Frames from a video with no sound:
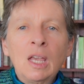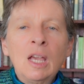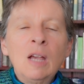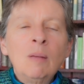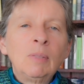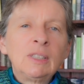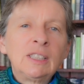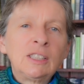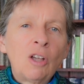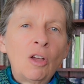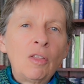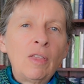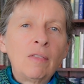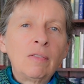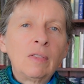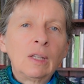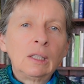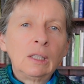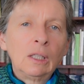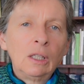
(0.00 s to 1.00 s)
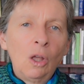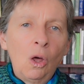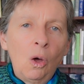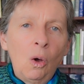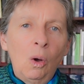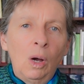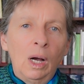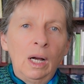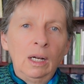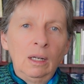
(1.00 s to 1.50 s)
but so that the
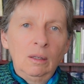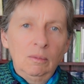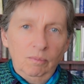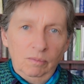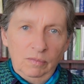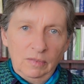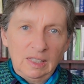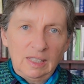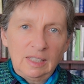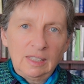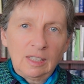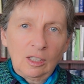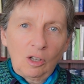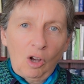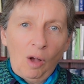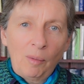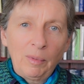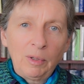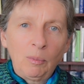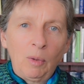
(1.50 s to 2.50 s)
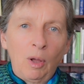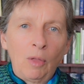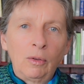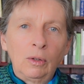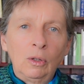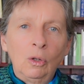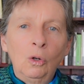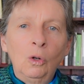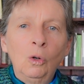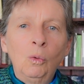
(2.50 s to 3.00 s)
law, this is the Commonwealth
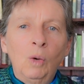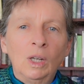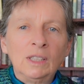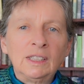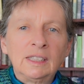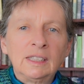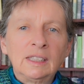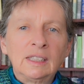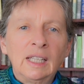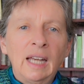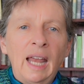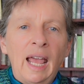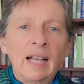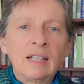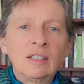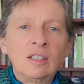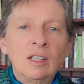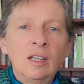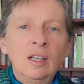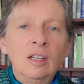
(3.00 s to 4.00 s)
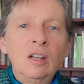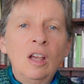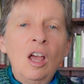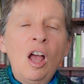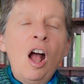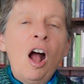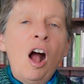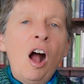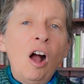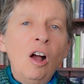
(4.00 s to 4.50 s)
law, once it's enacted,
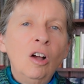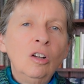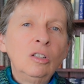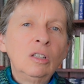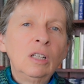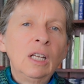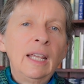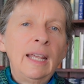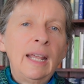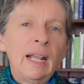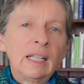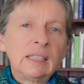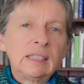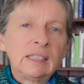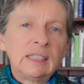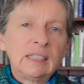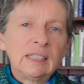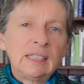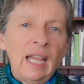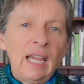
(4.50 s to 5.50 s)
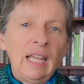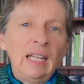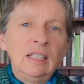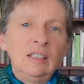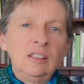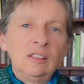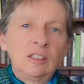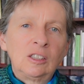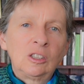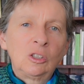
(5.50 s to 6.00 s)
only
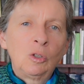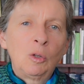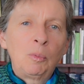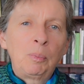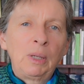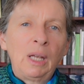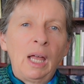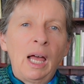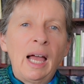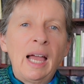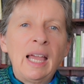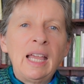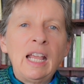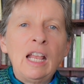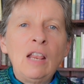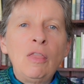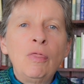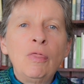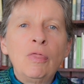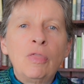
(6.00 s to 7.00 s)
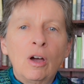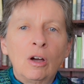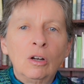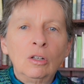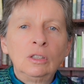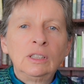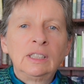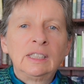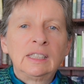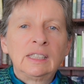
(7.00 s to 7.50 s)
extends to apply in
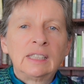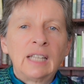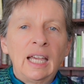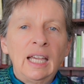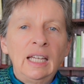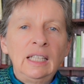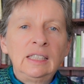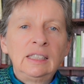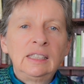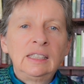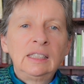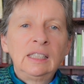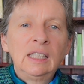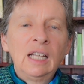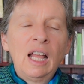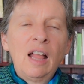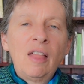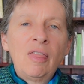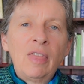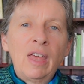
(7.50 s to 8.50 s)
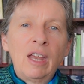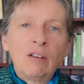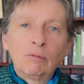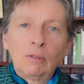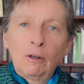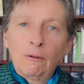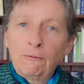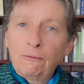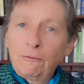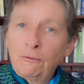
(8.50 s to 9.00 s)
those states that
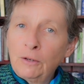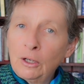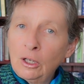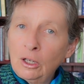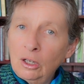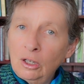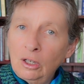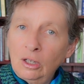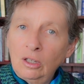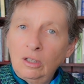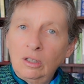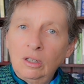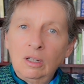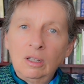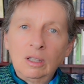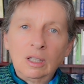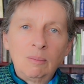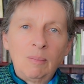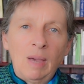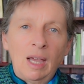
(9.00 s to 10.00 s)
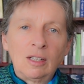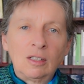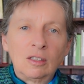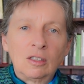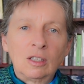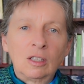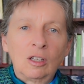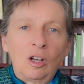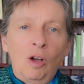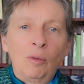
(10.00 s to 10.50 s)
referred the matter to
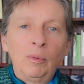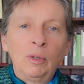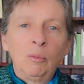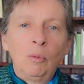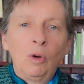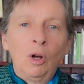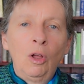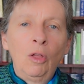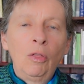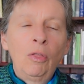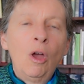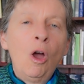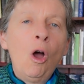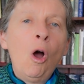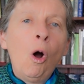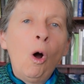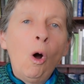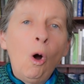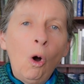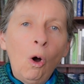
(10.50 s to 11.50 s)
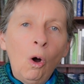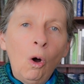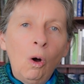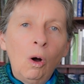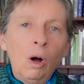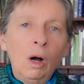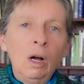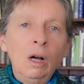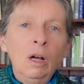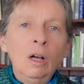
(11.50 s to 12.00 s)
the Commonwealth
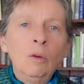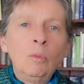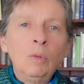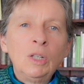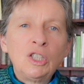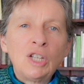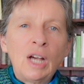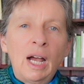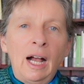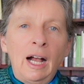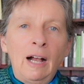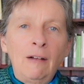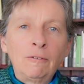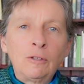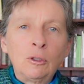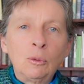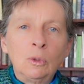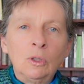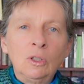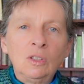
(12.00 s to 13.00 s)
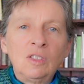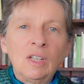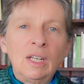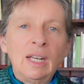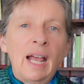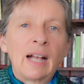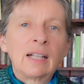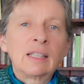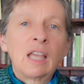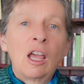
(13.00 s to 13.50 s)
or which afterwards
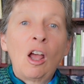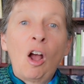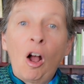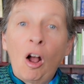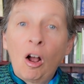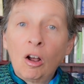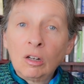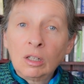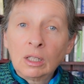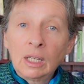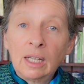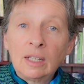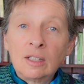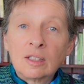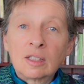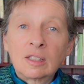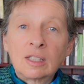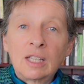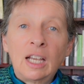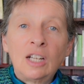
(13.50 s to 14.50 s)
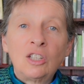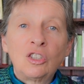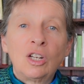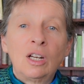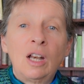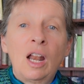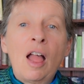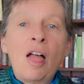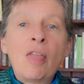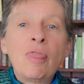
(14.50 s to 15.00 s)
enact their own
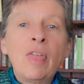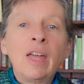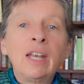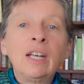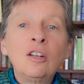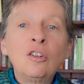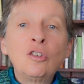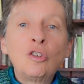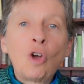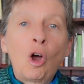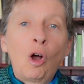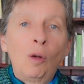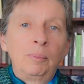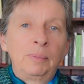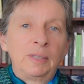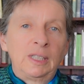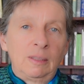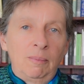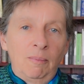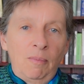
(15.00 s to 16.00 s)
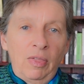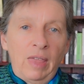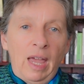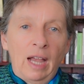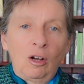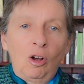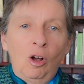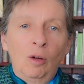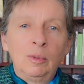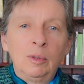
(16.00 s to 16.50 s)
legislation that adopts
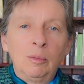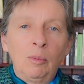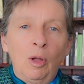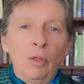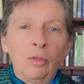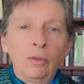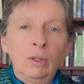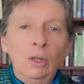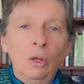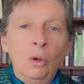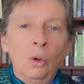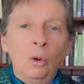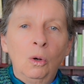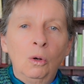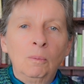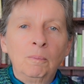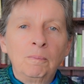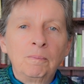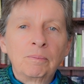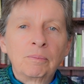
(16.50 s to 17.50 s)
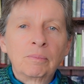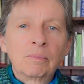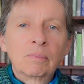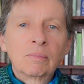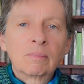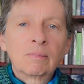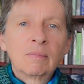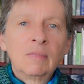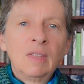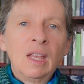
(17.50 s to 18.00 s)
that Commonwealth law.
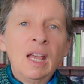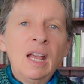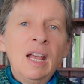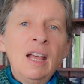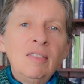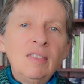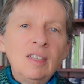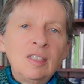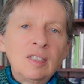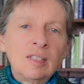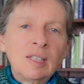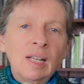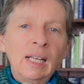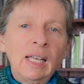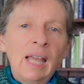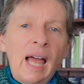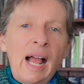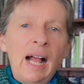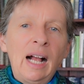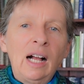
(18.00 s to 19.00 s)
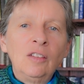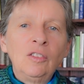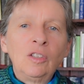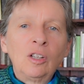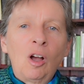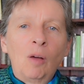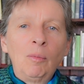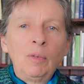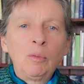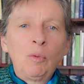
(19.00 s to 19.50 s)
This has allowed the
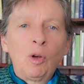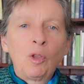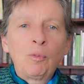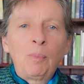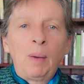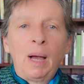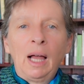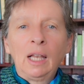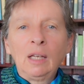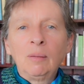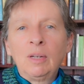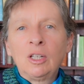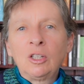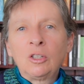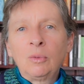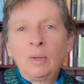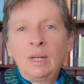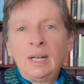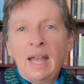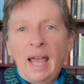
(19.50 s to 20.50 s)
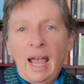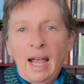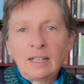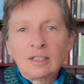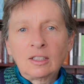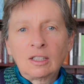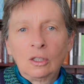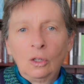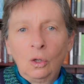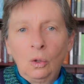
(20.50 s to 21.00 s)
Commonwealth Parliament to
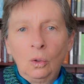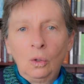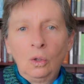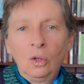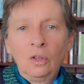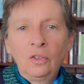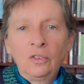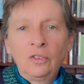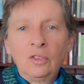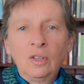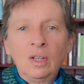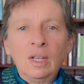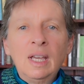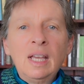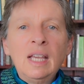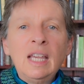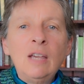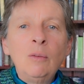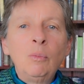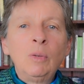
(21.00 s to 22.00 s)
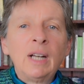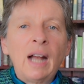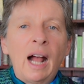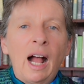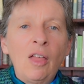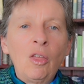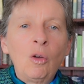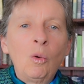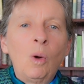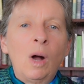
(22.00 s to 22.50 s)
enact laws it would
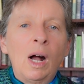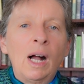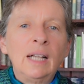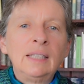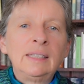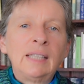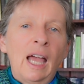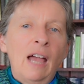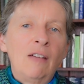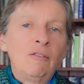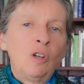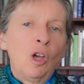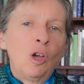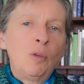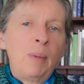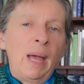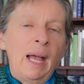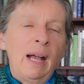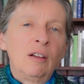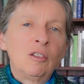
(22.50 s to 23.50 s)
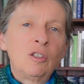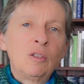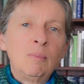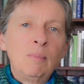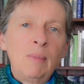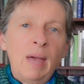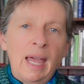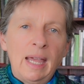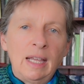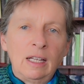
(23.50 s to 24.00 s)
otherwise have no power to
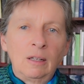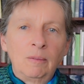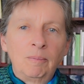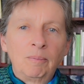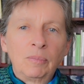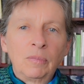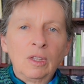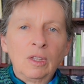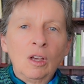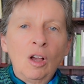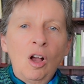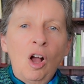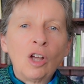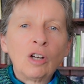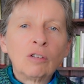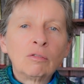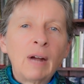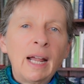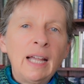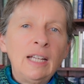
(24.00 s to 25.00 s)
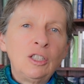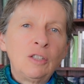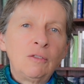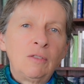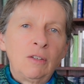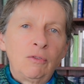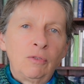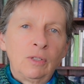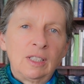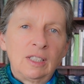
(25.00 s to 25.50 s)
make on a range of
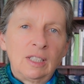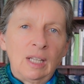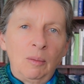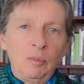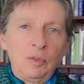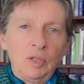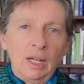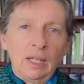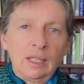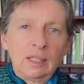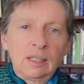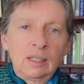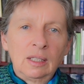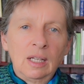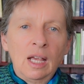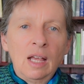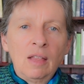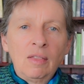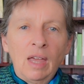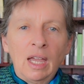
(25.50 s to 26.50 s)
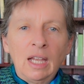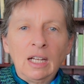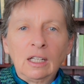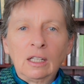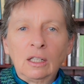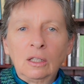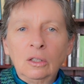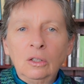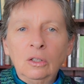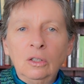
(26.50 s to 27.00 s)
different subjects. They
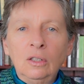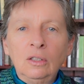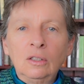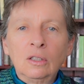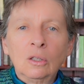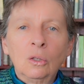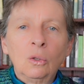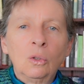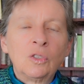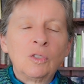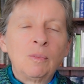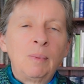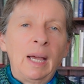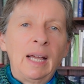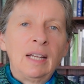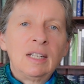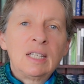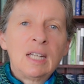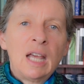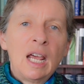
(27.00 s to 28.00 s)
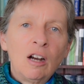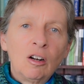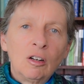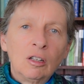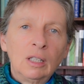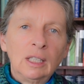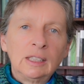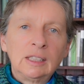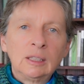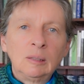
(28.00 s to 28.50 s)
include laws about
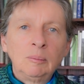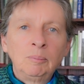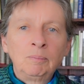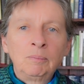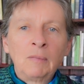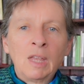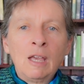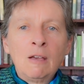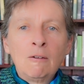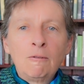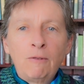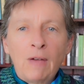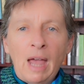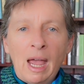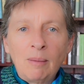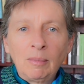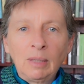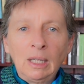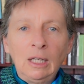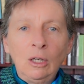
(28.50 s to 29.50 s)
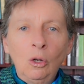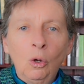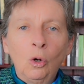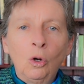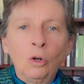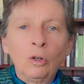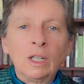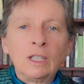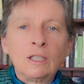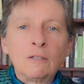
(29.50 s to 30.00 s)
terrorism, family
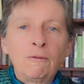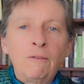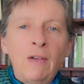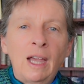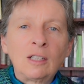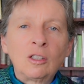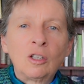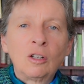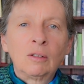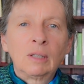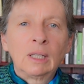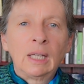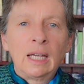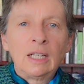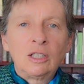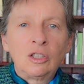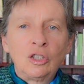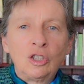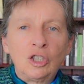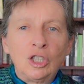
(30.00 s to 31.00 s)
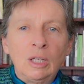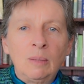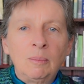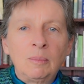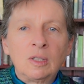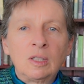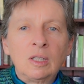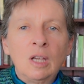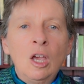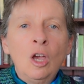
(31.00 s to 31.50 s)
law and de facto
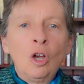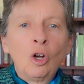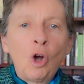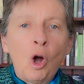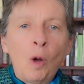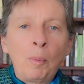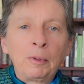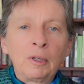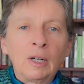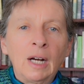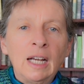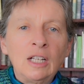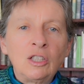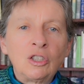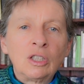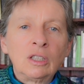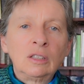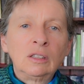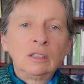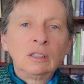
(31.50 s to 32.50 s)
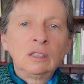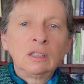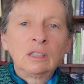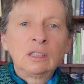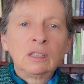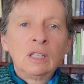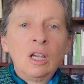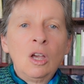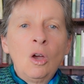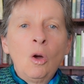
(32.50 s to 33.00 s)
relationships,
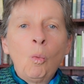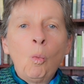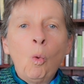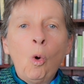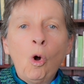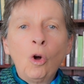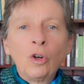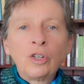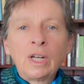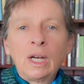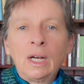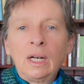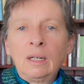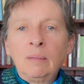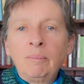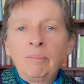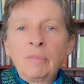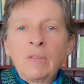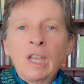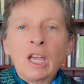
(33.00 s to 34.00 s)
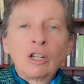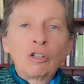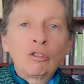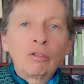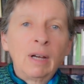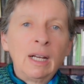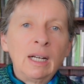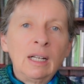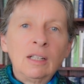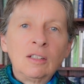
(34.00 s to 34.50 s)
corporations, water,
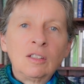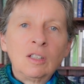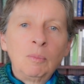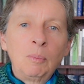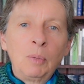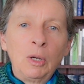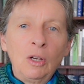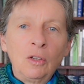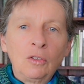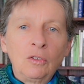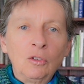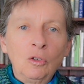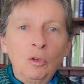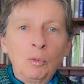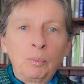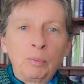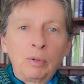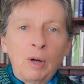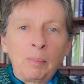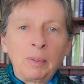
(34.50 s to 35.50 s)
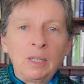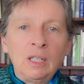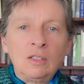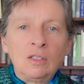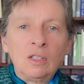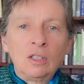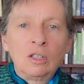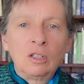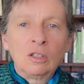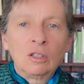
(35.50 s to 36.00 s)
credit and personal property
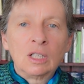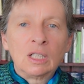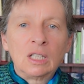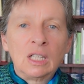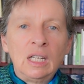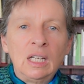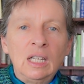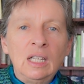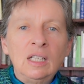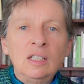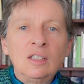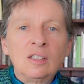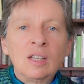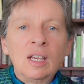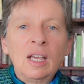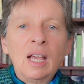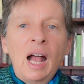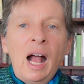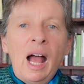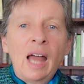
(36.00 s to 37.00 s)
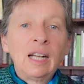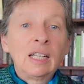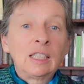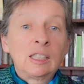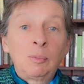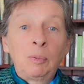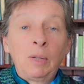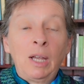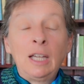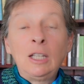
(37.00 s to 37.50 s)
securities,
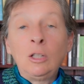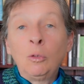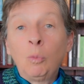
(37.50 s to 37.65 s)
unexplained